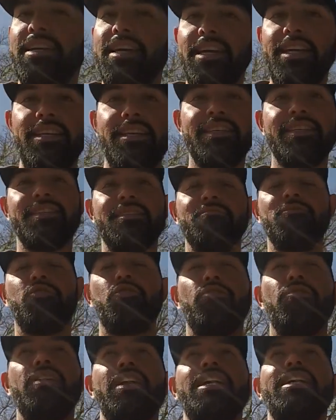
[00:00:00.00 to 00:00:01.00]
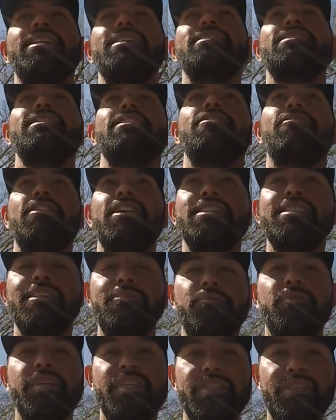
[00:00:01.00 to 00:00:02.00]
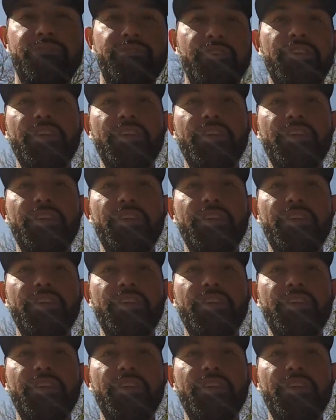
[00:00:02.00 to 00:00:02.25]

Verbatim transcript: into some crazy, crazy winds. If you